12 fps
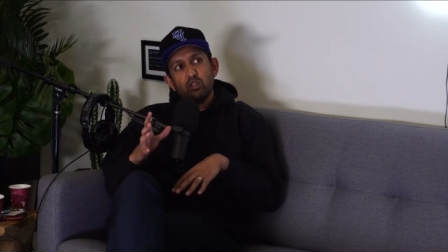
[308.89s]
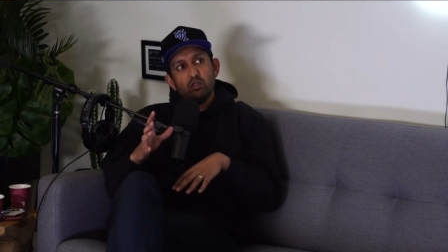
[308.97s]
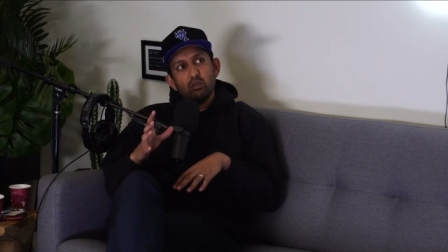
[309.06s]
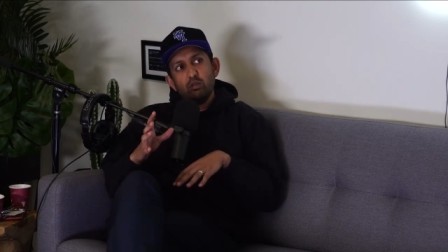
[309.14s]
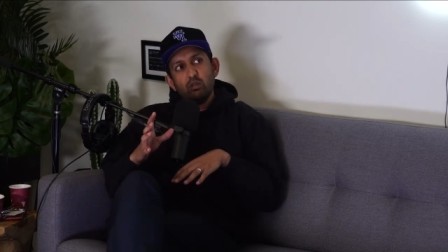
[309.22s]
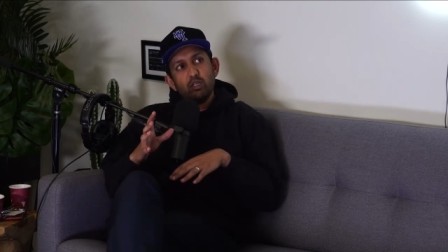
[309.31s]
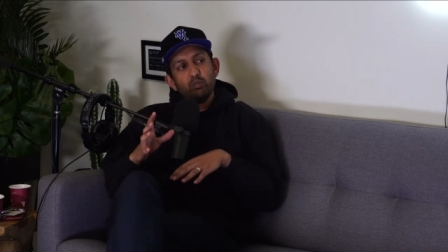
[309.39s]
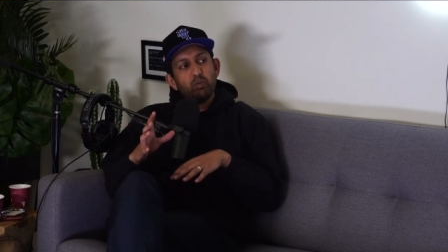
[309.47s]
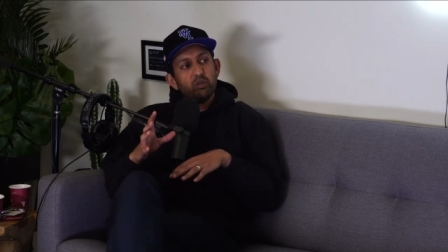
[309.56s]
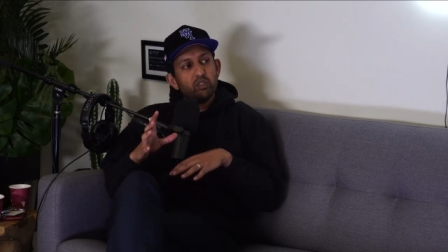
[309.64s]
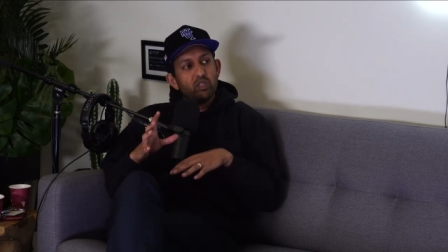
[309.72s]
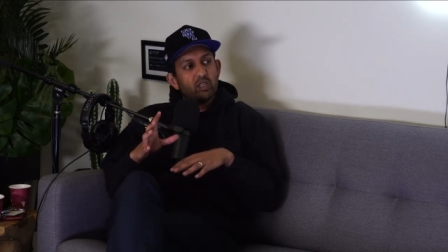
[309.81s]
this
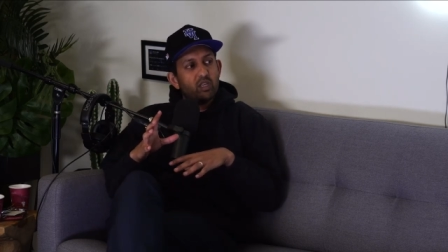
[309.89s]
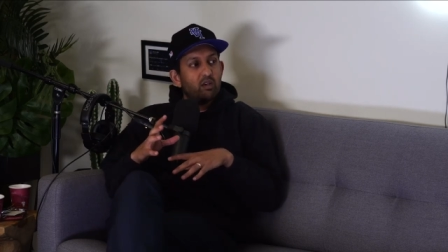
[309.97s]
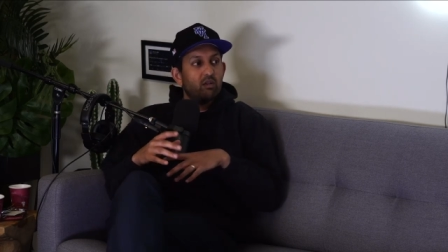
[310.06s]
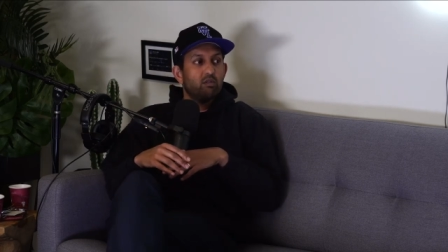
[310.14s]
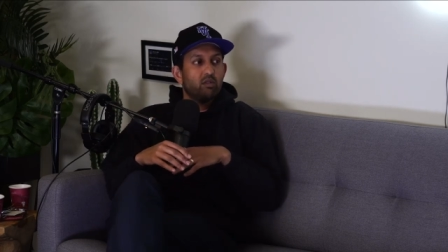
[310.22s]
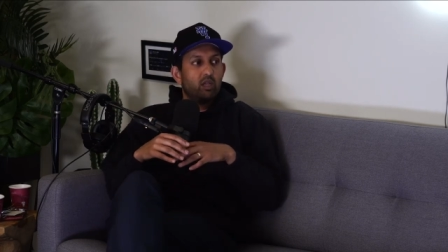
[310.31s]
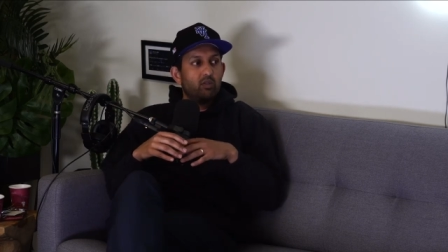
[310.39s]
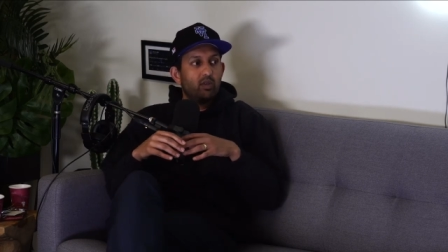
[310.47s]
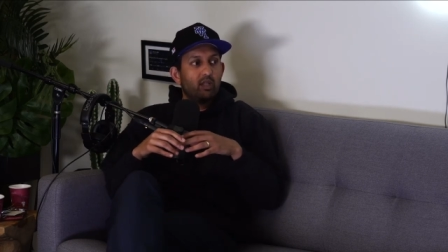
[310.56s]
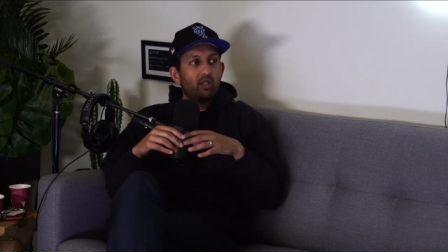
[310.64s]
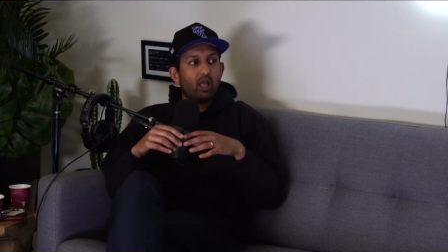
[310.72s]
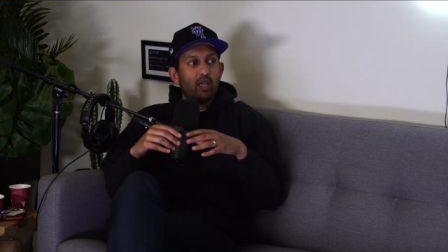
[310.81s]
person killed. And then,
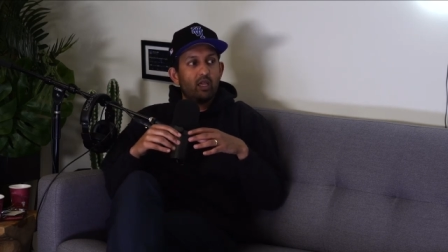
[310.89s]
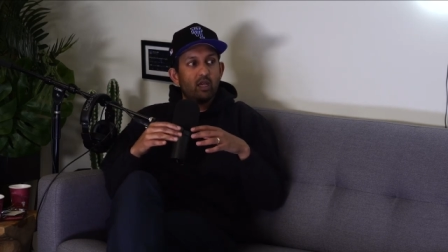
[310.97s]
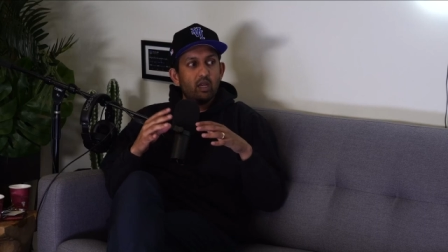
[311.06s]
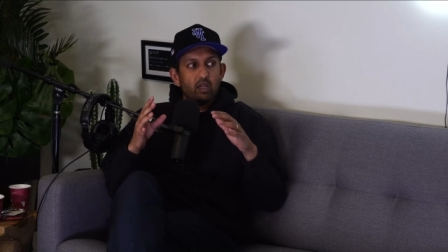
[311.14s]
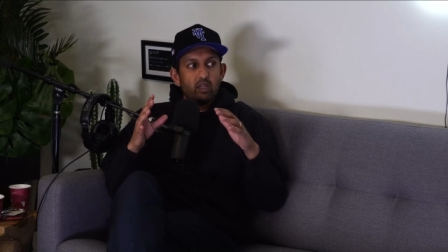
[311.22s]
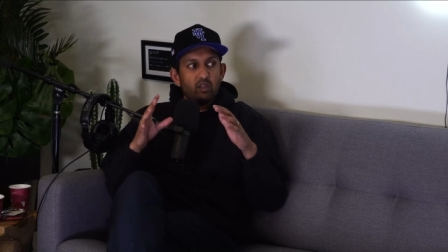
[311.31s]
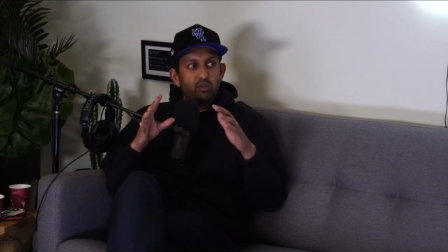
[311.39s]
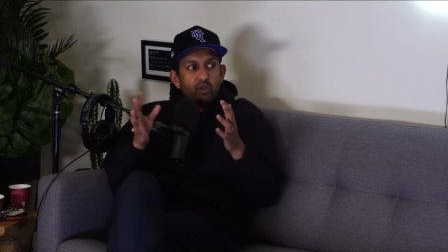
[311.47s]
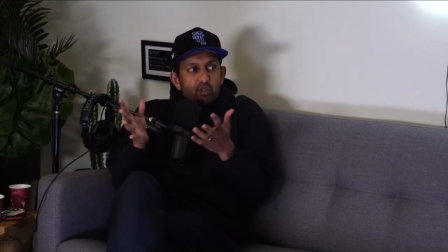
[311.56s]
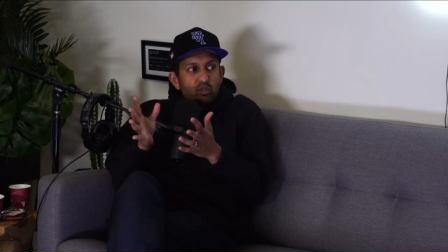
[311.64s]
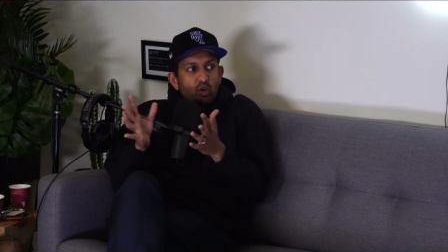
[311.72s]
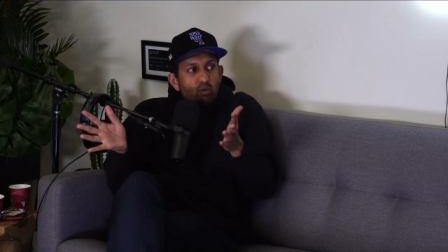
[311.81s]
like, there's
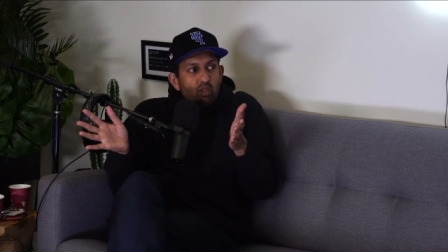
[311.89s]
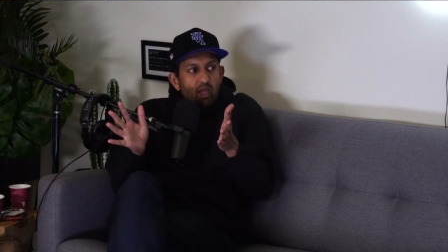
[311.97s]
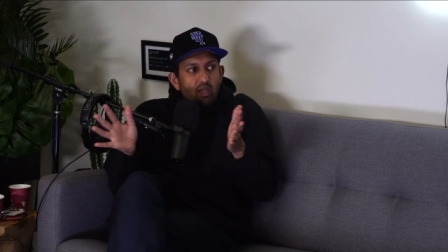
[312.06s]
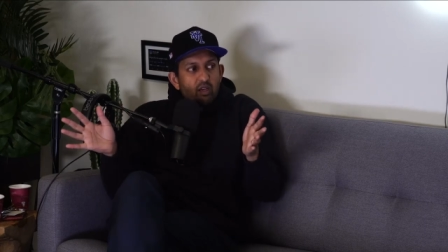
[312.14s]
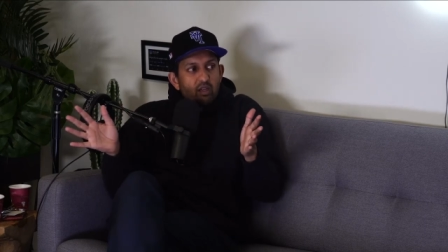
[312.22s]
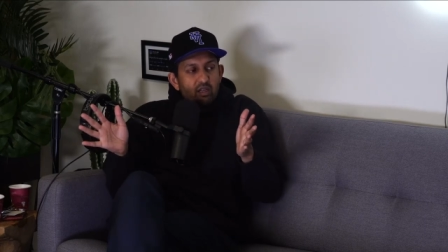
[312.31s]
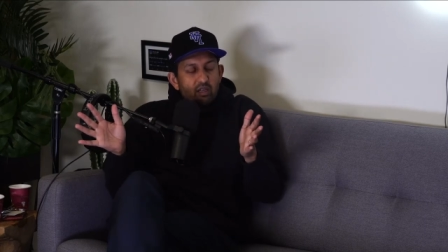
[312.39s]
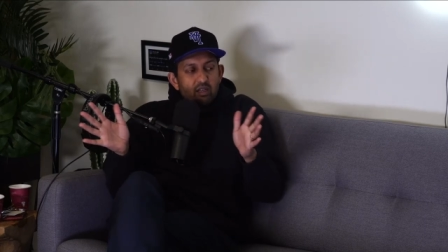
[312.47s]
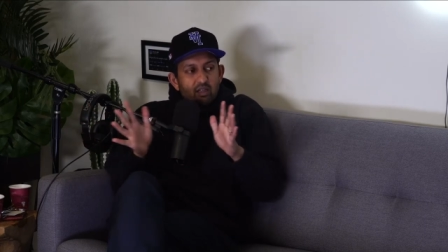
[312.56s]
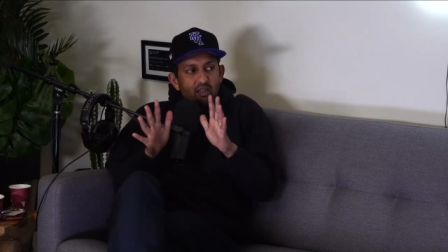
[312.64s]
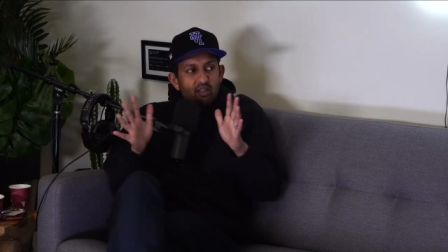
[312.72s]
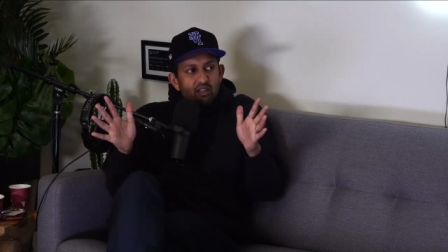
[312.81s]
no like,
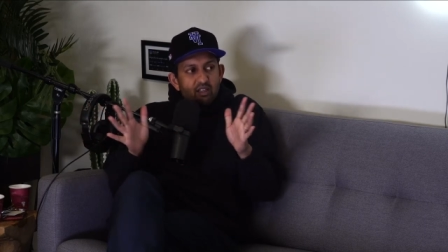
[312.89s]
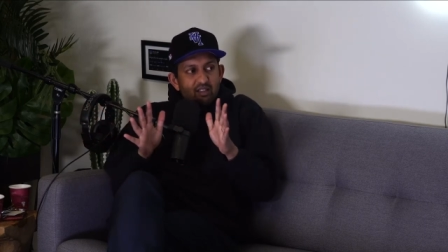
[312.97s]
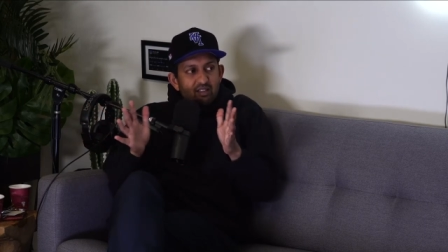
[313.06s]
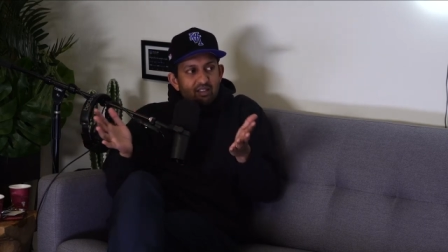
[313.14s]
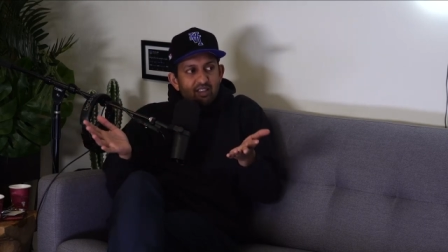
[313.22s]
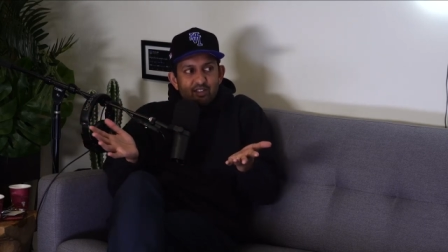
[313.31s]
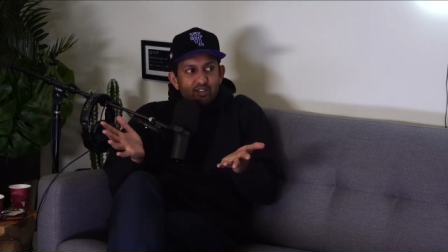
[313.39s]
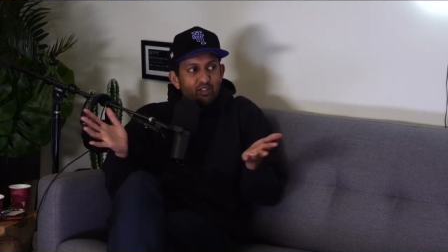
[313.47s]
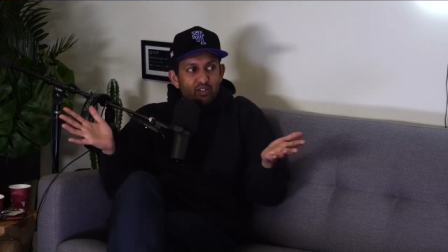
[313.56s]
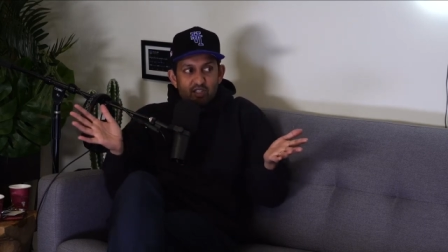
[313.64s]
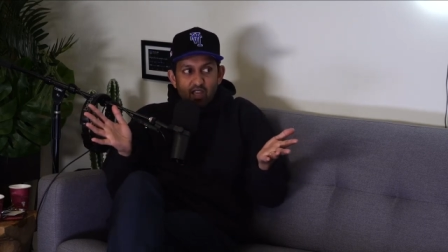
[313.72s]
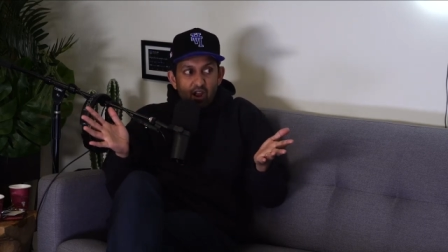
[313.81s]
yeah. It's
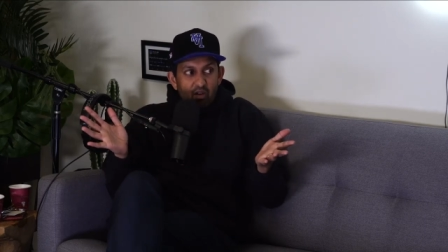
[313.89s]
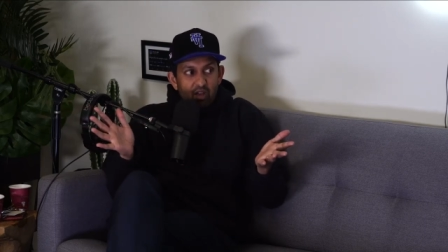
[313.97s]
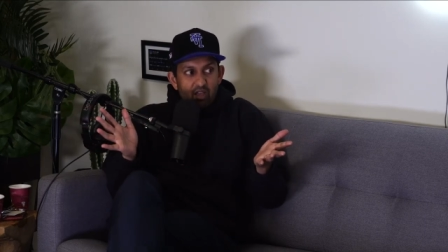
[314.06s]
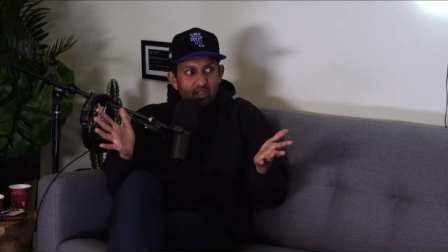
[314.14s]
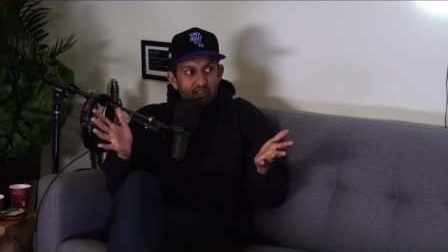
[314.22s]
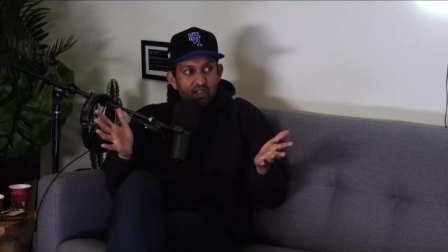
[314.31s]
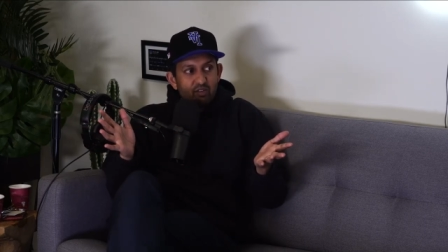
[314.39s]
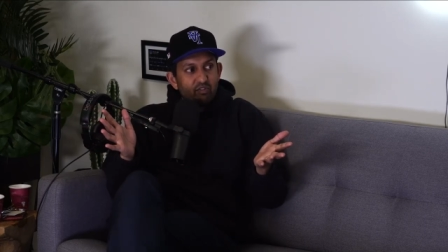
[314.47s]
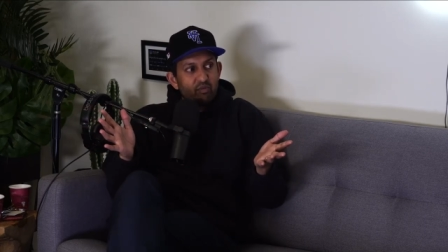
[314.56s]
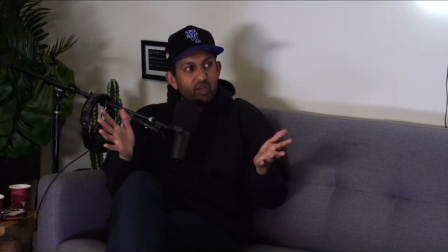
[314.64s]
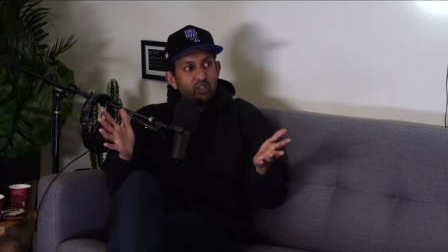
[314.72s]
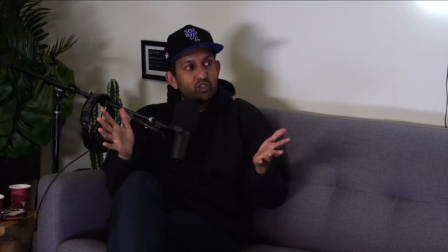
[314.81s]
scary because the
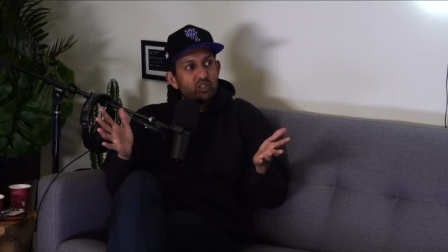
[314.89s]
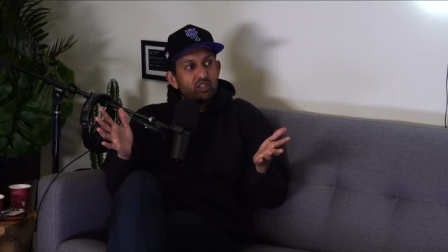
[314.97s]
information